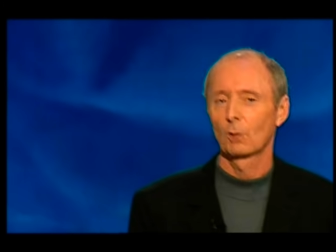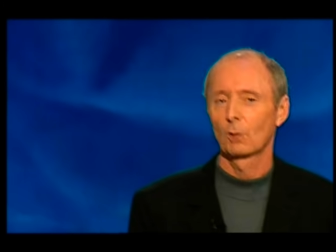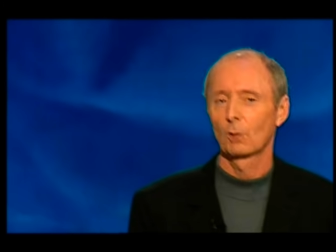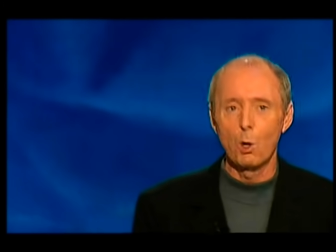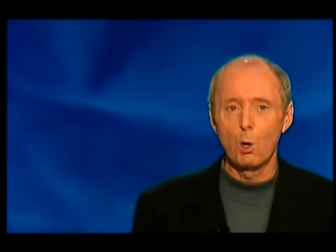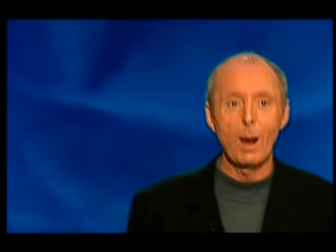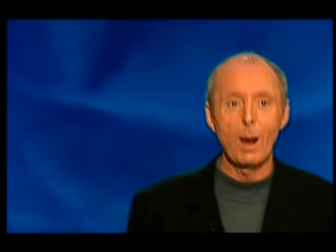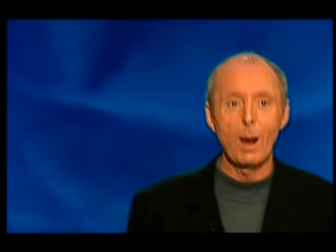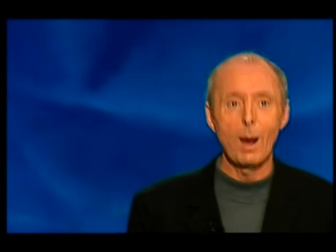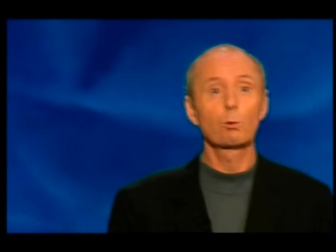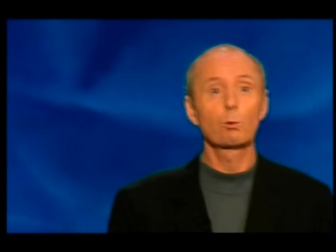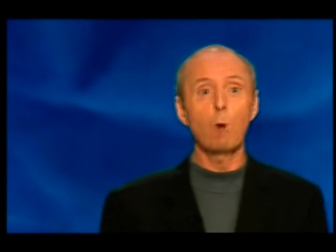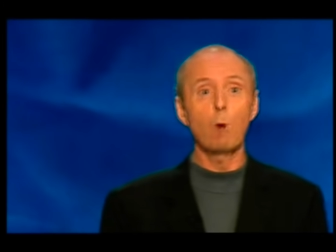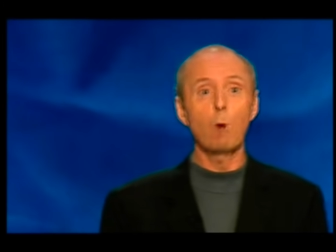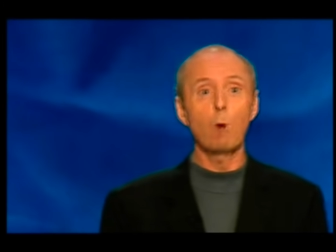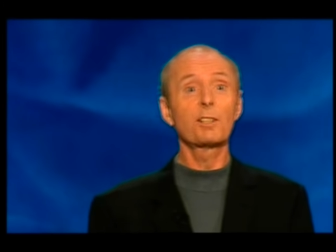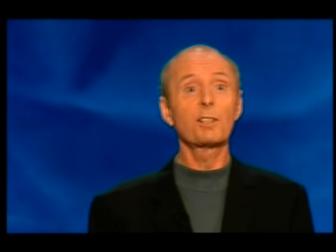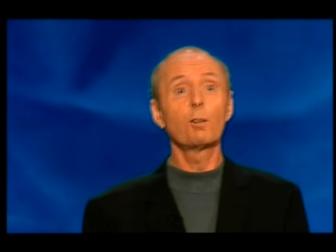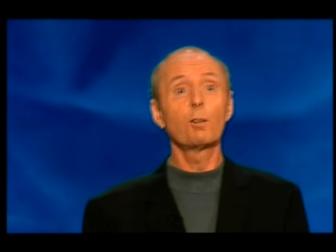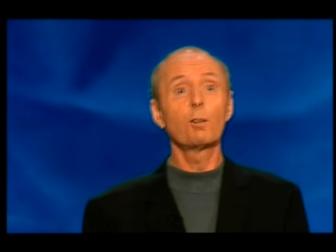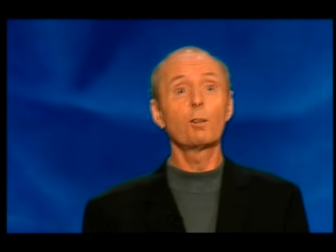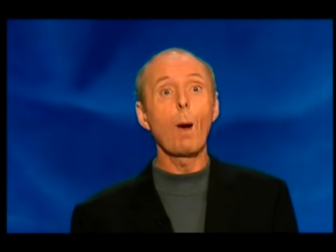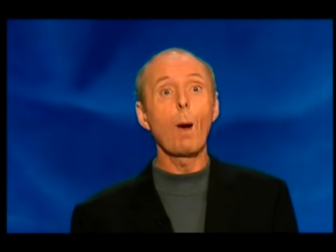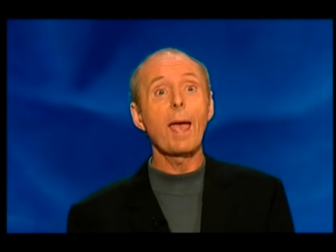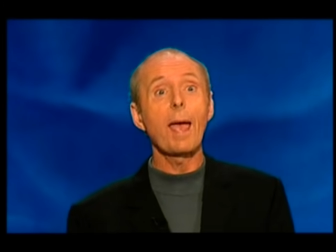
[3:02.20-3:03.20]
Who has
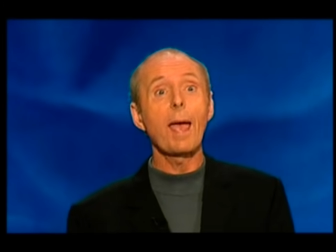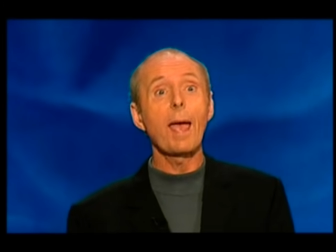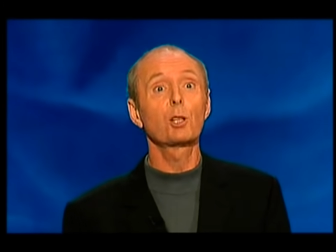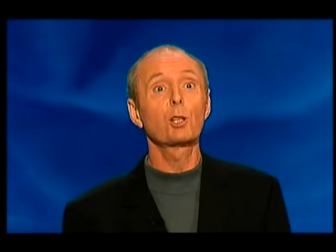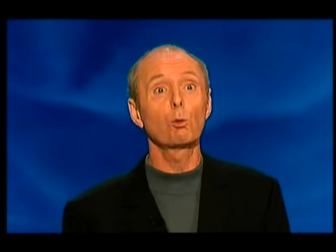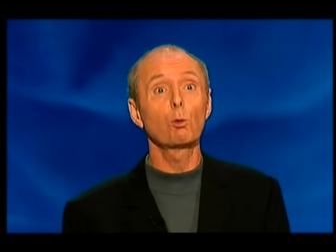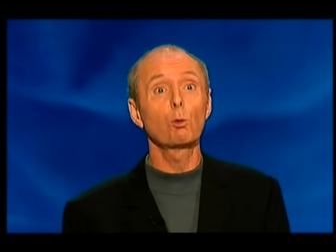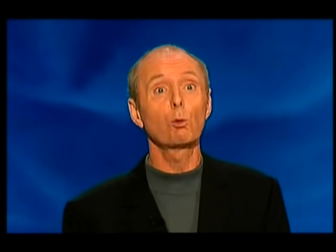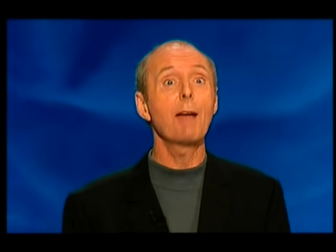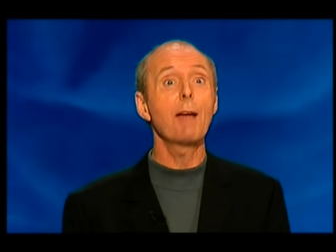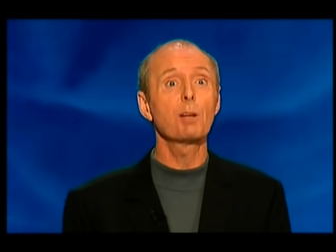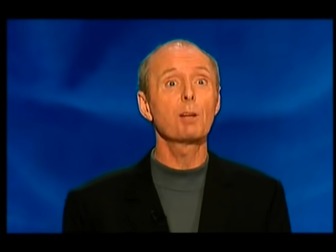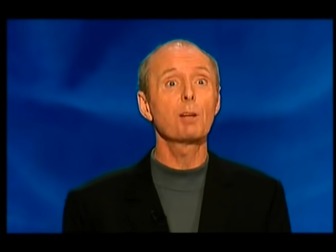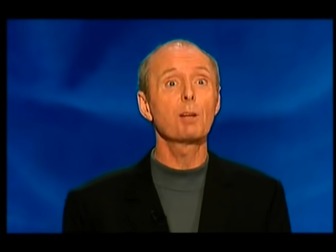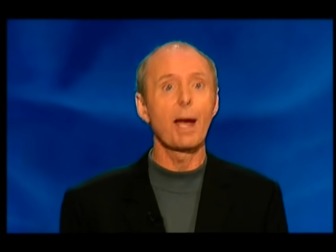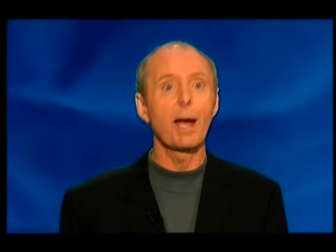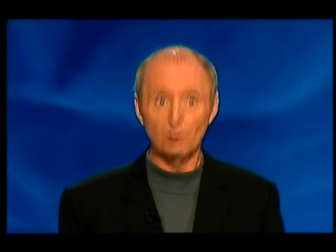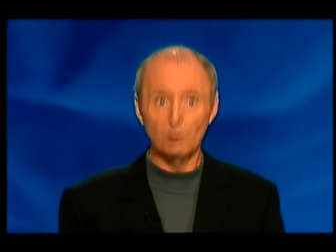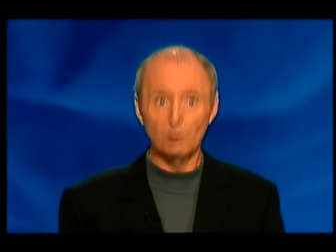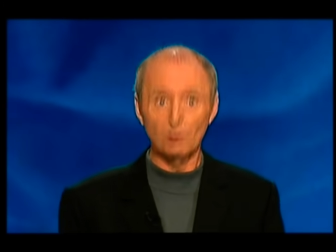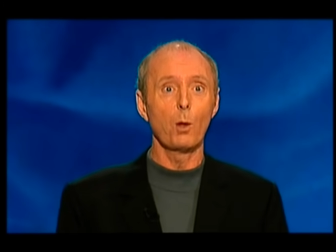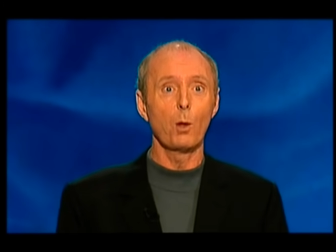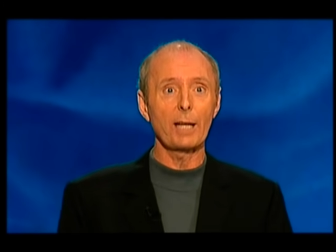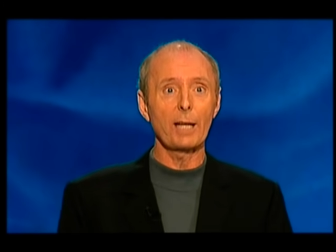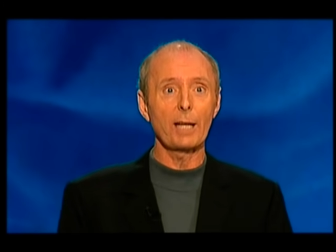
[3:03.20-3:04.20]
right of way at a
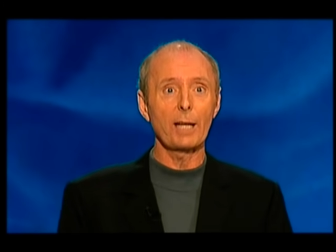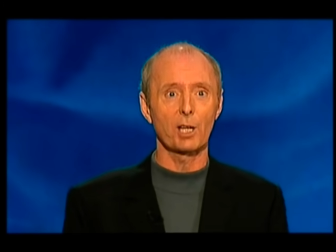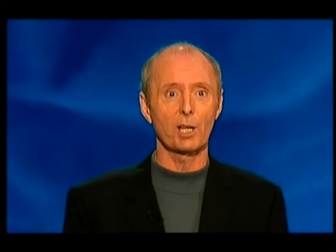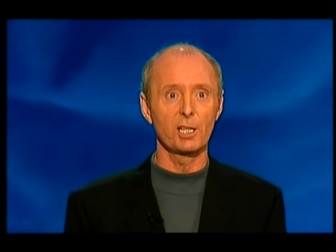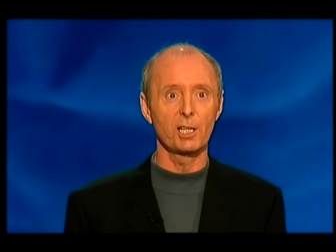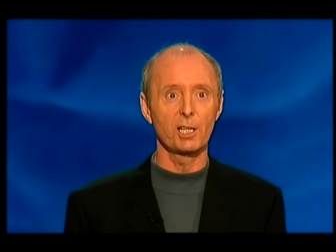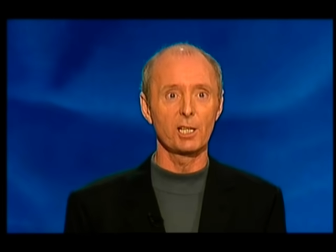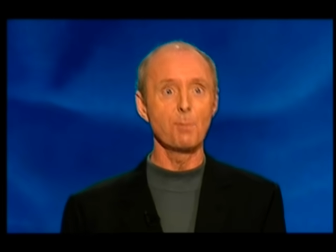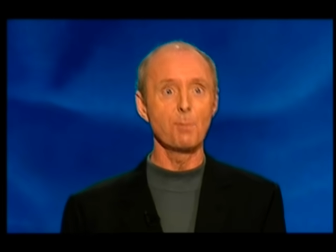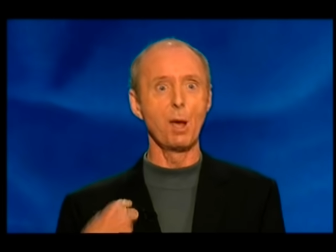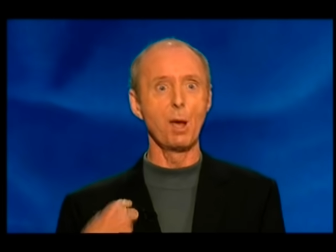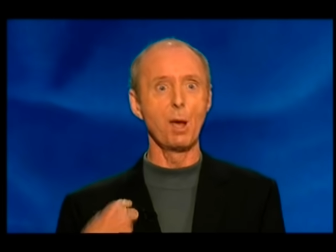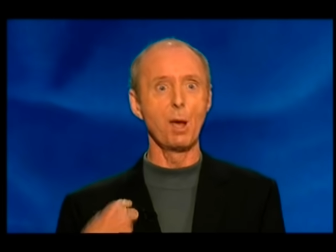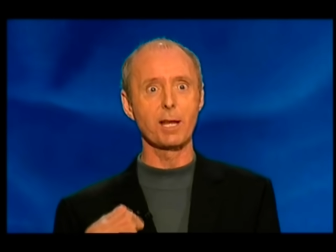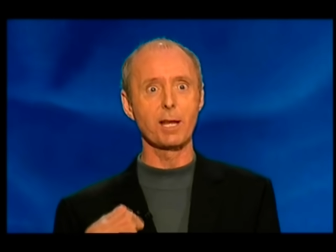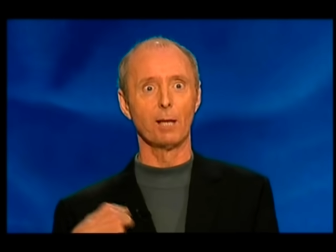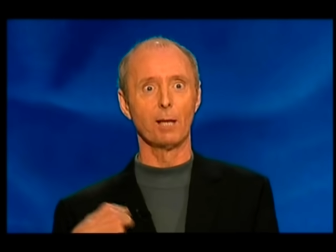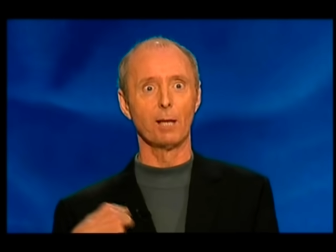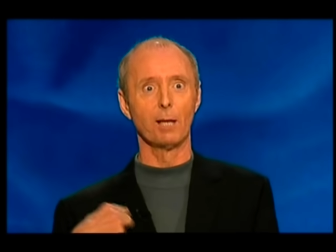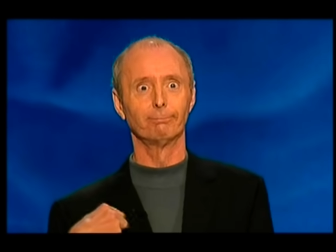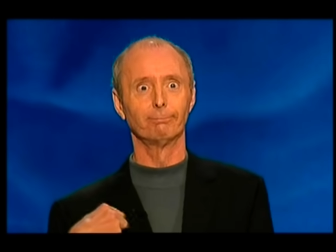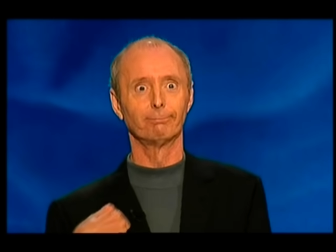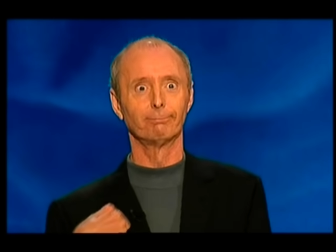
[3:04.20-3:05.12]
roundabout? Oh, that's easy, me.